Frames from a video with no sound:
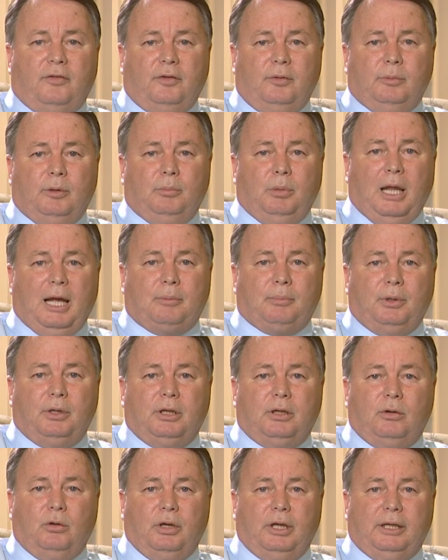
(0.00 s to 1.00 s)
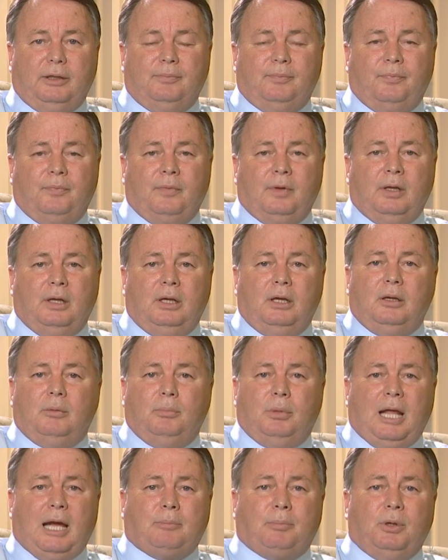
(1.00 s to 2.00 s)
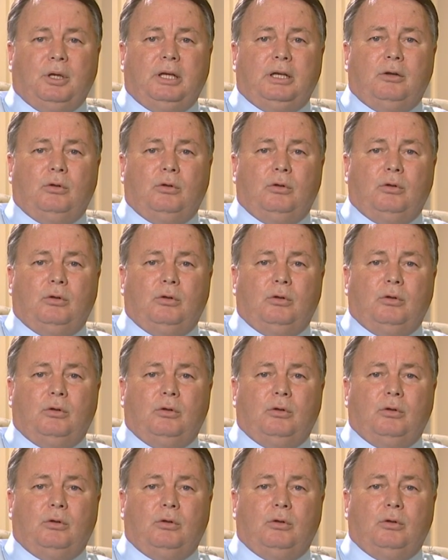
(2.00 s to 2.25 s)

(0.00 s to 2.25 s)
firm of Blackburn and Green. Blackburn